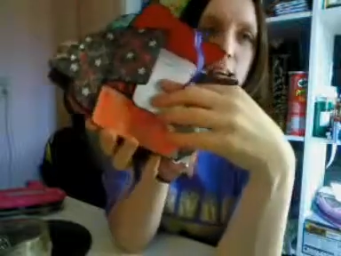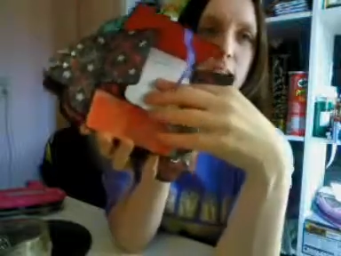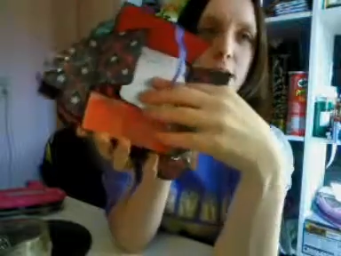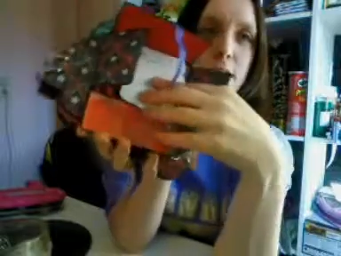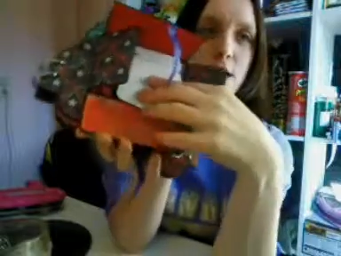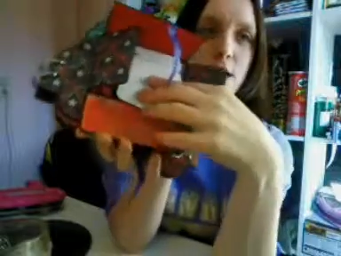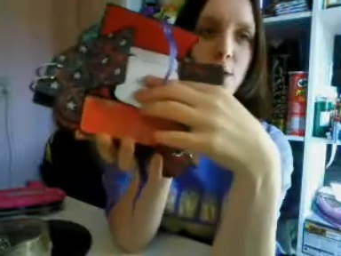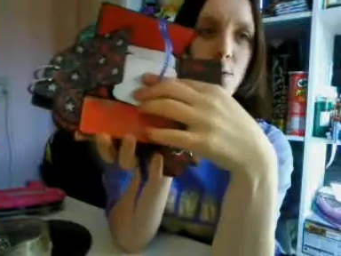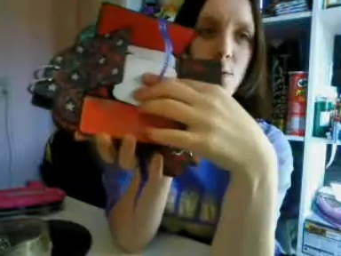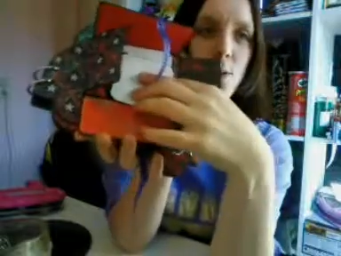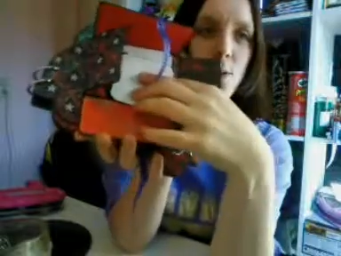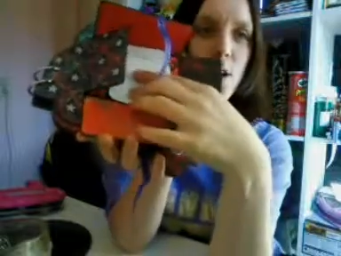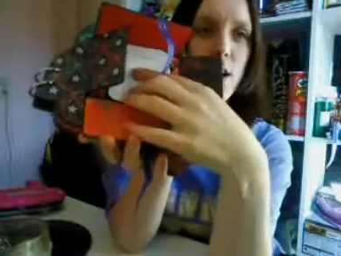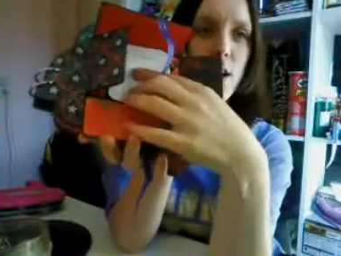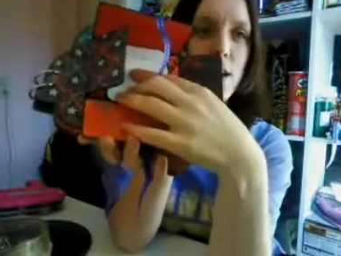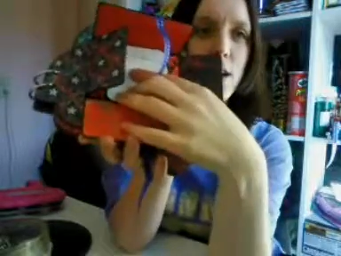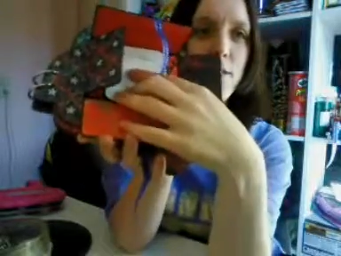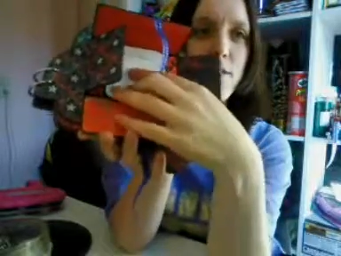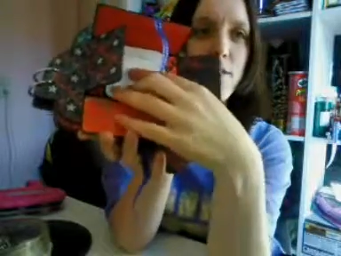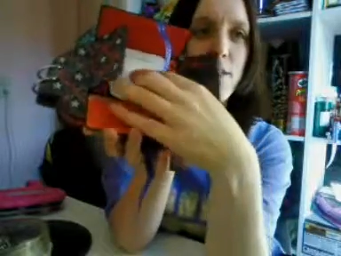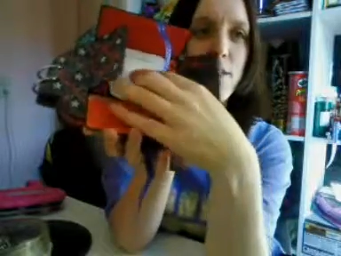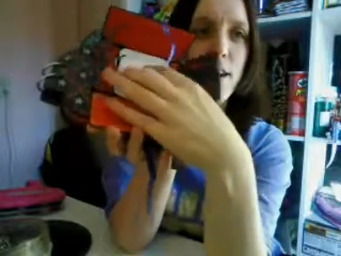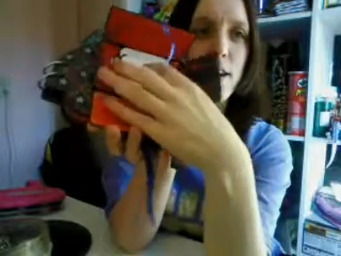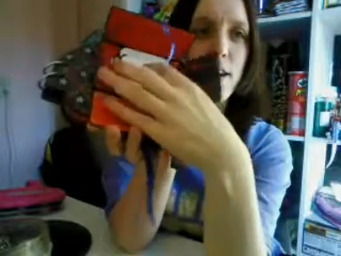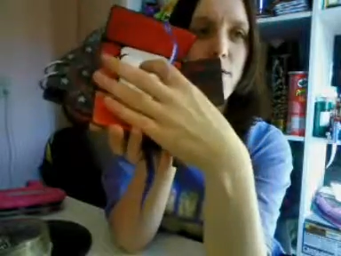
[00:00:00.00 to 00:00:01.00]
it's quite a
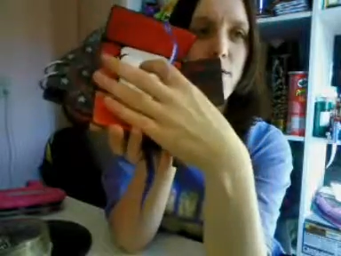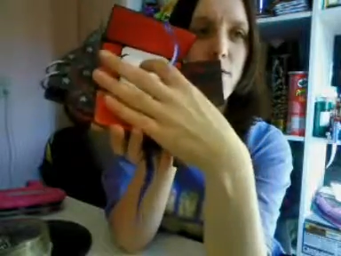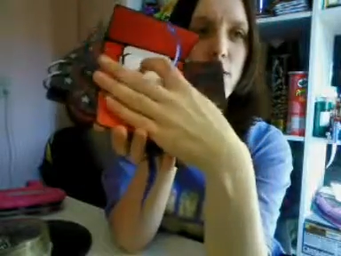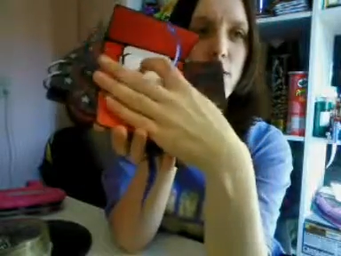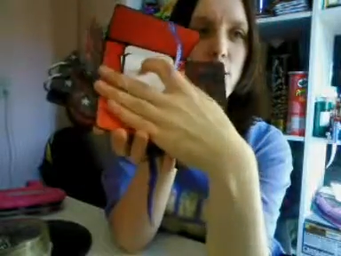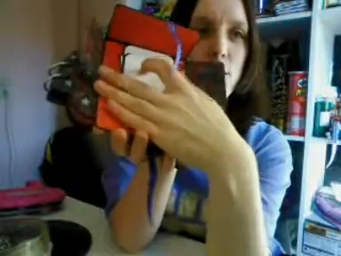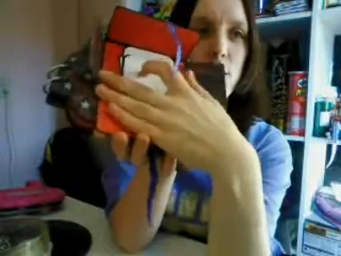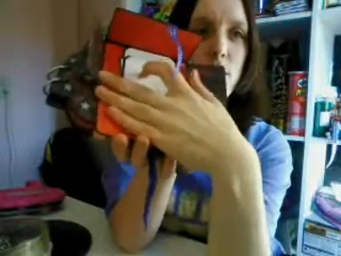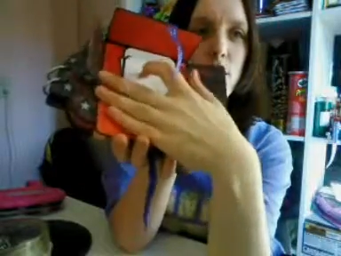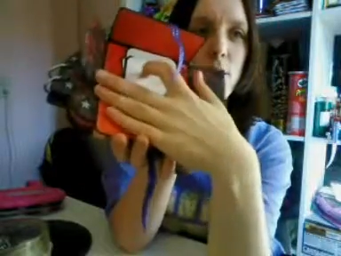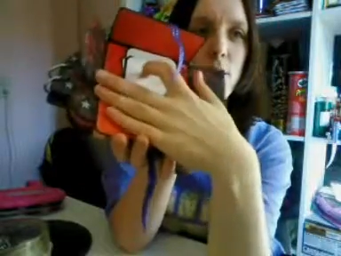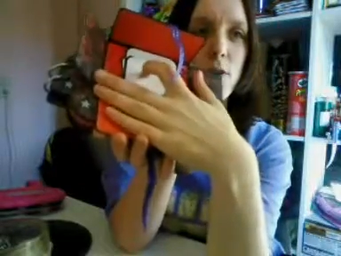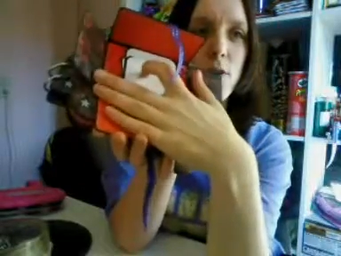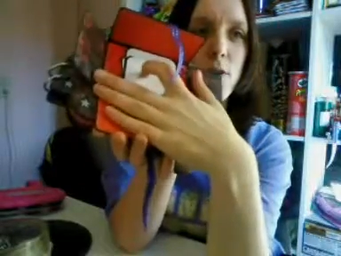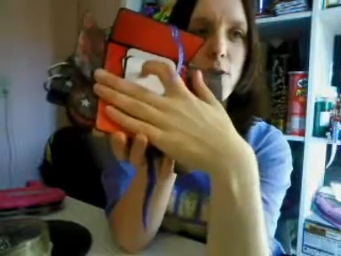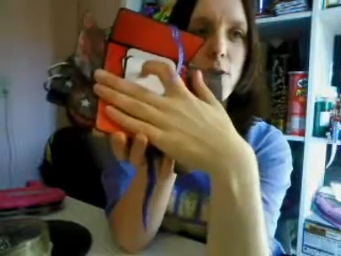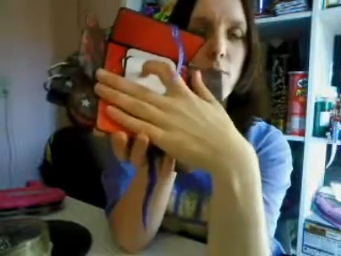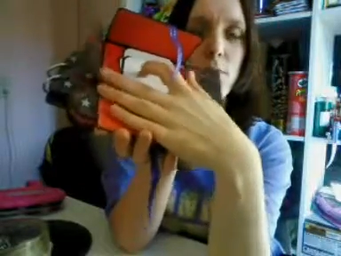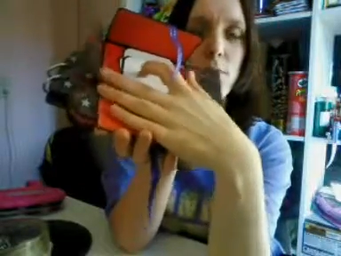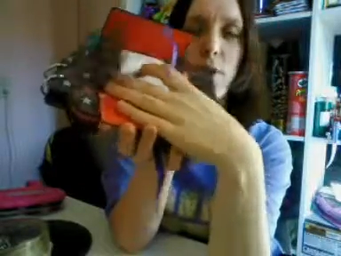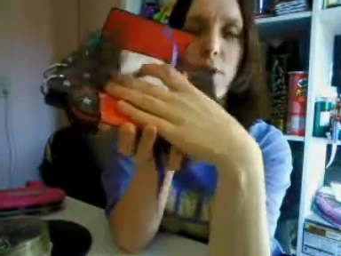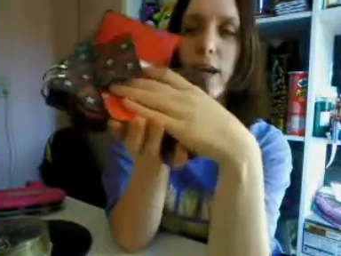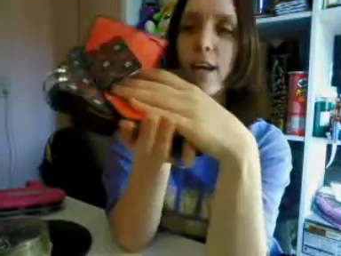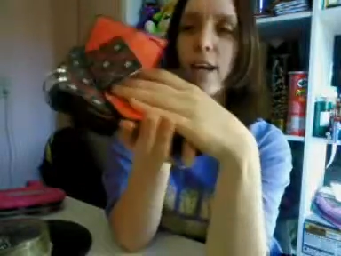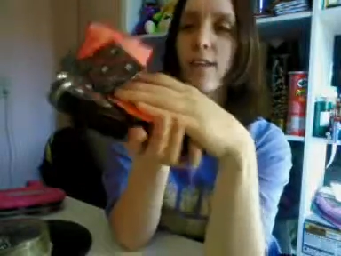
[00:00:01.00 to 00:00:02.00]
fair few
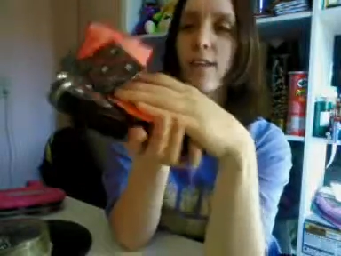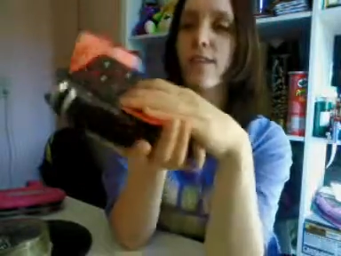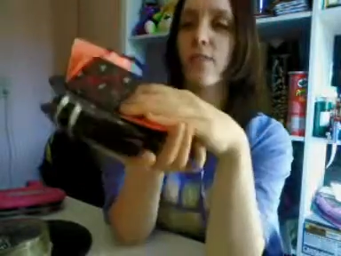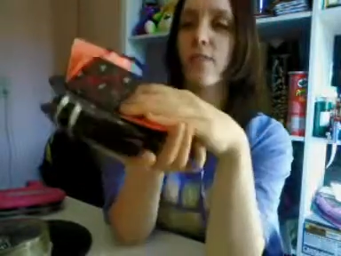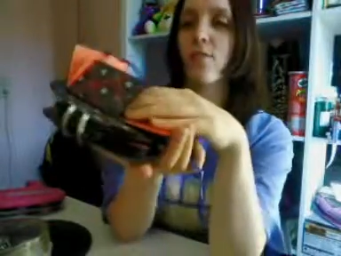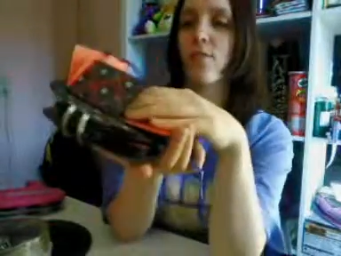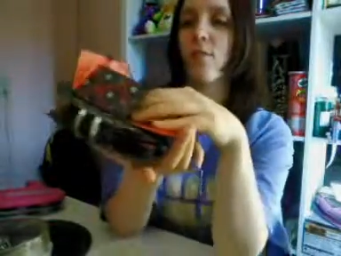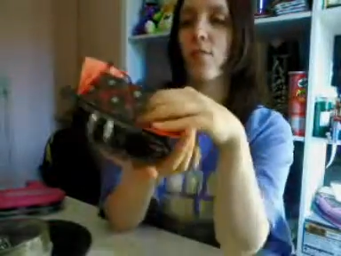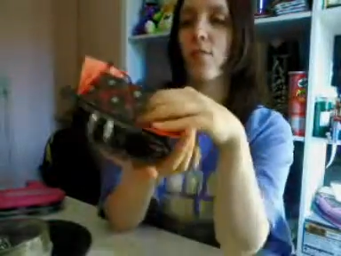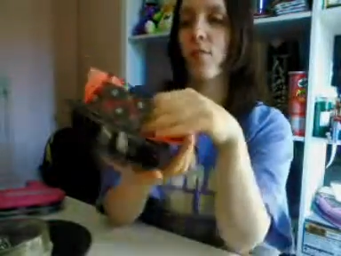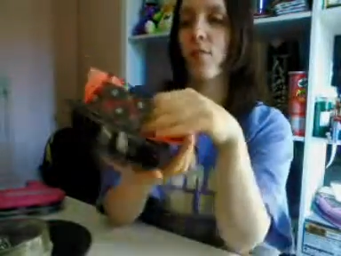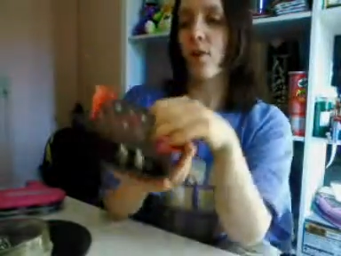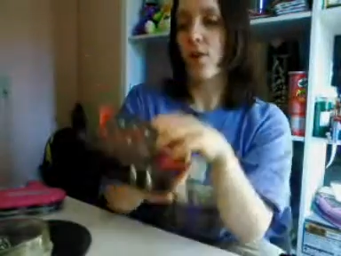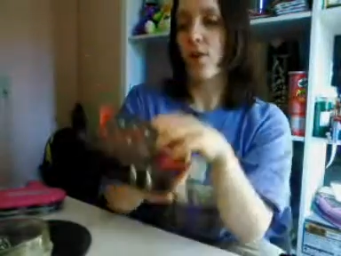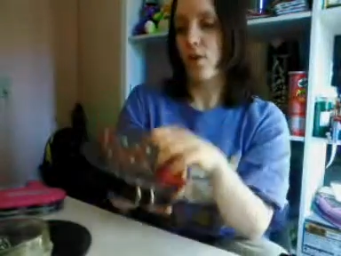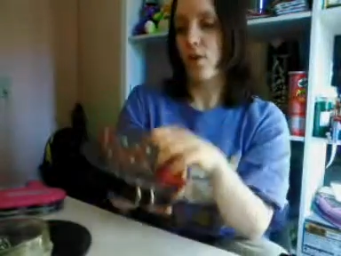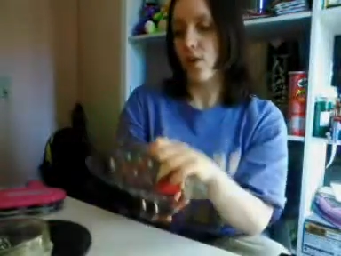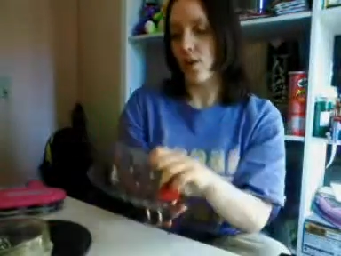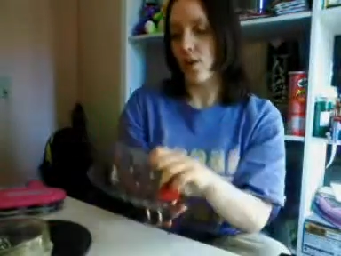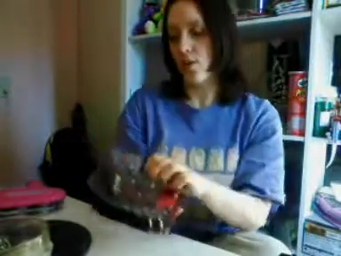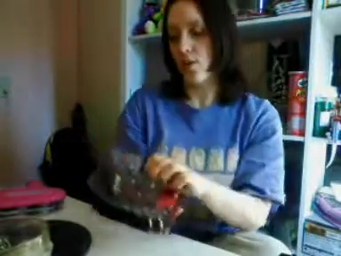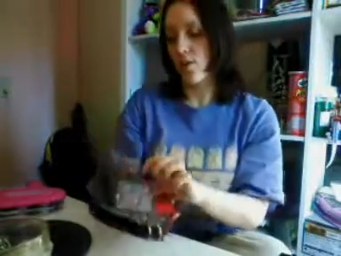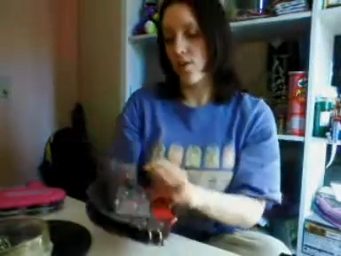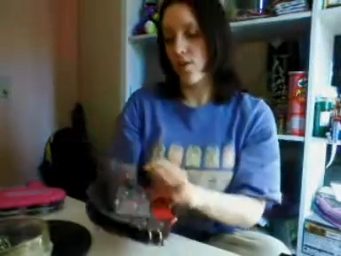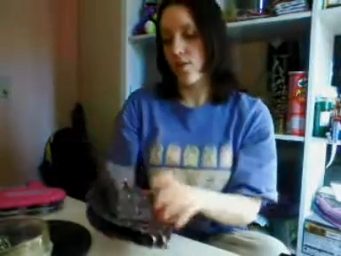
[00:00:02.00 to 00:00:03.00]
places for
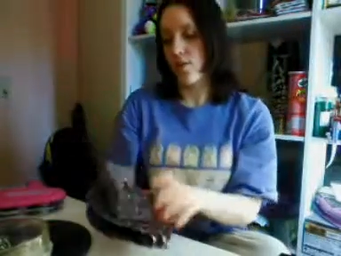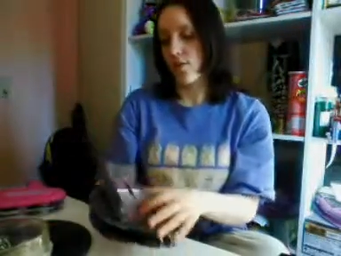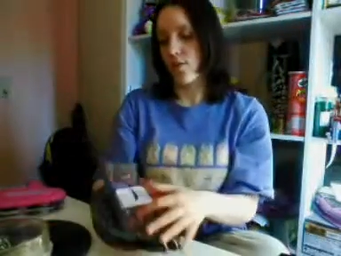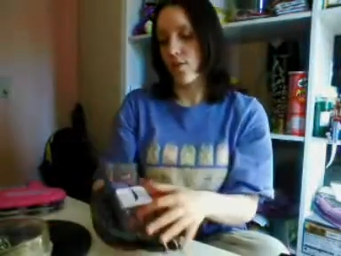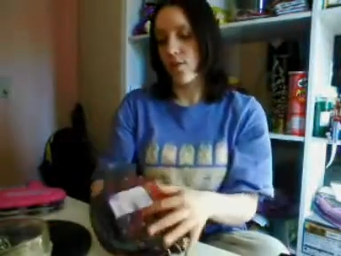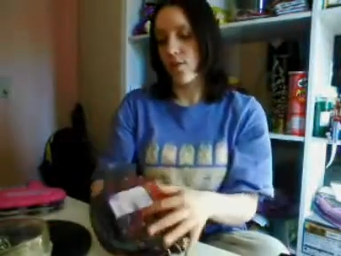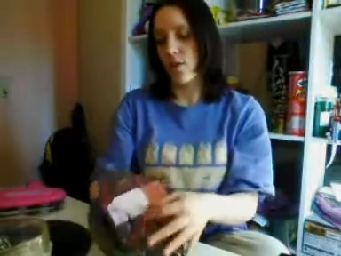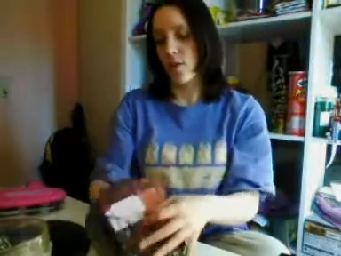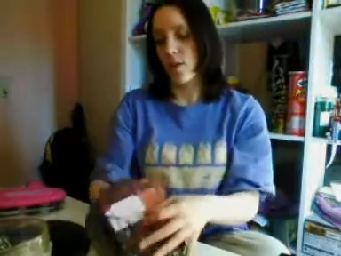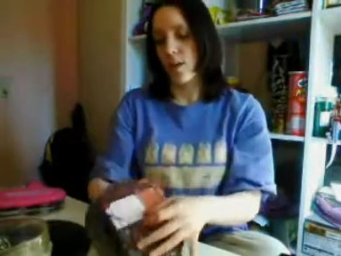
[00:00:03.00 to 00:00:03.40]
photos,